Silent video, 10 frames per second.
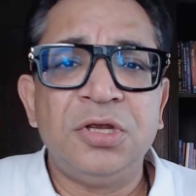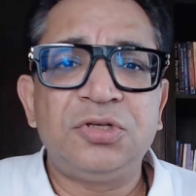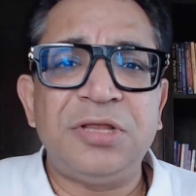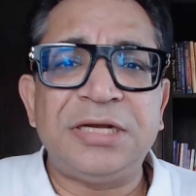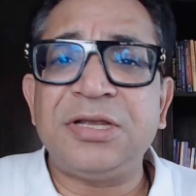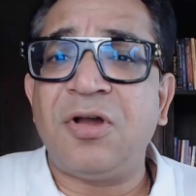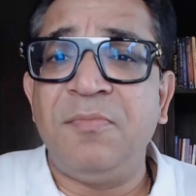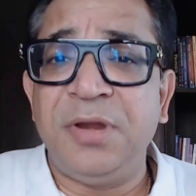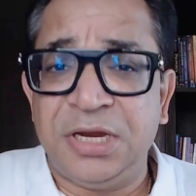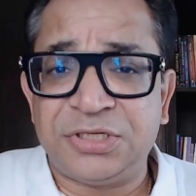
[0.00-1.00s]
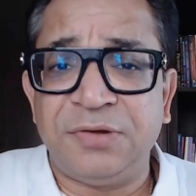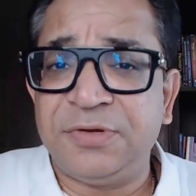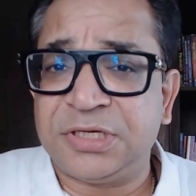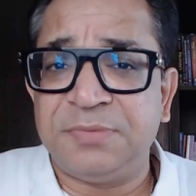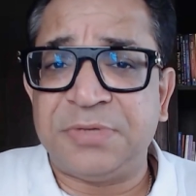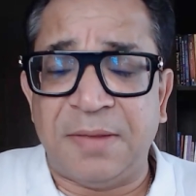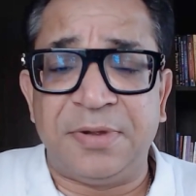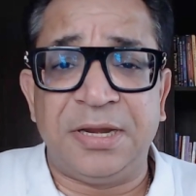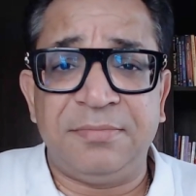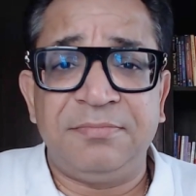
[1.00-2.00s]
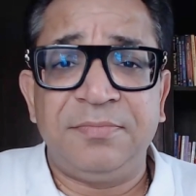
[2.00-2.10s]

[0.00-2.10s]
So that's a combination which keeps happening.